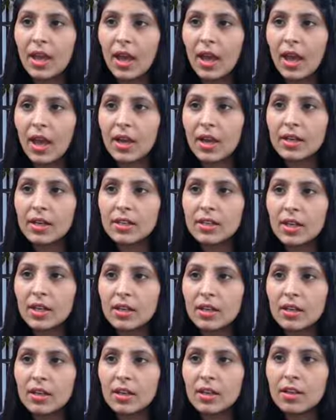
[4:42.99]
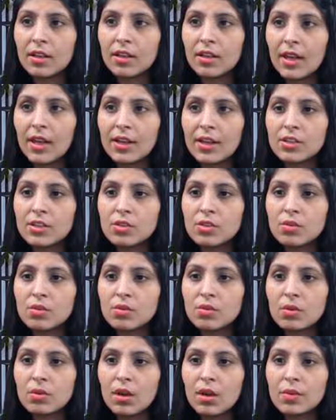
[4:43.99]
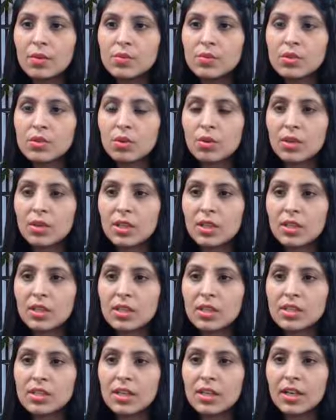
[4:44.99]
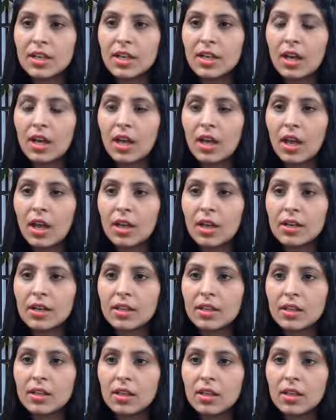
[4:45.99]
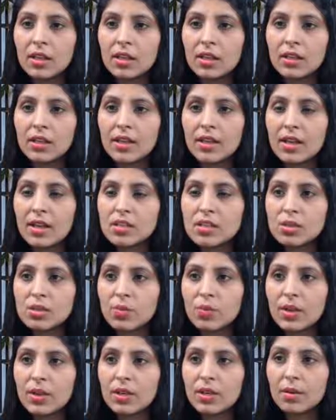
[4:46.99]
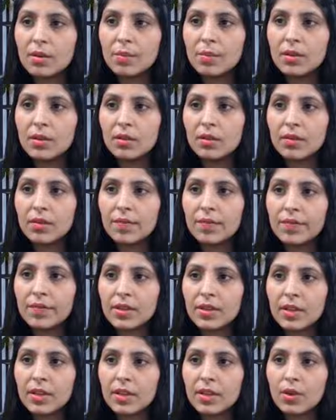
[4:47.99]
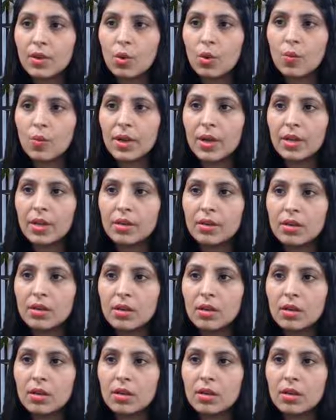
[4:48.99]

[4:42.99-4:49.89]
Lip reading: and then in X2 I'm storing this data, and in next variable over here